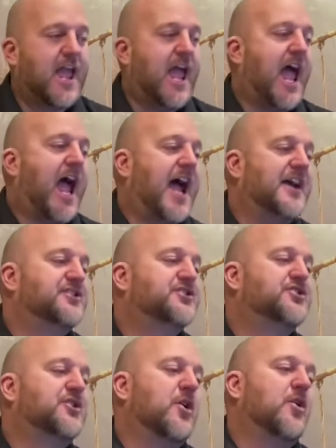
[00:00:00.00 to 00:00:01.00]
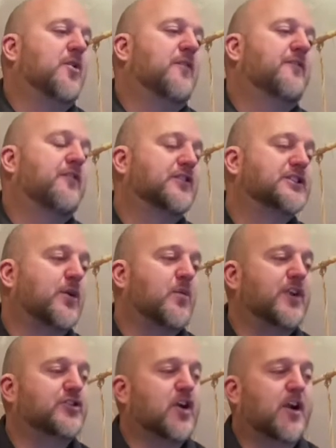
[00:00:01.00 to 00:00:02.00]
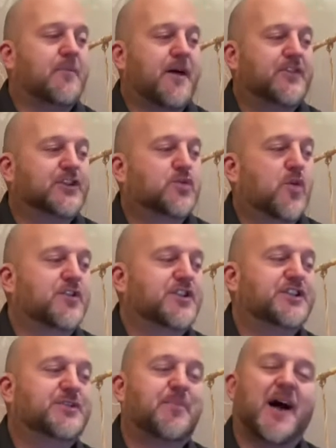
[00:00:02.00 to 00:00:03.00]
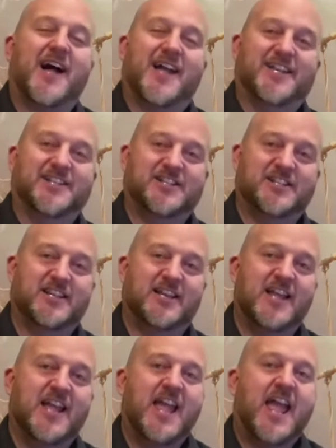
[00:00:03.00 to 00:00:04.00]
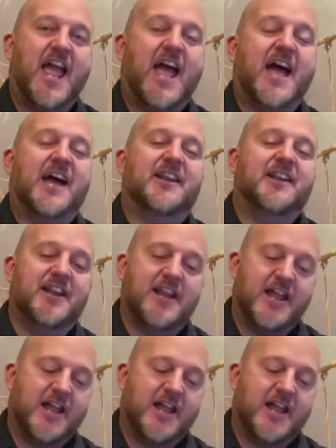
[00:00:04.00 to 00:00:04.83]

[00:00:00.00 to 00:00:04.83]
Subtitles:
And so first I want to talk about this word despised and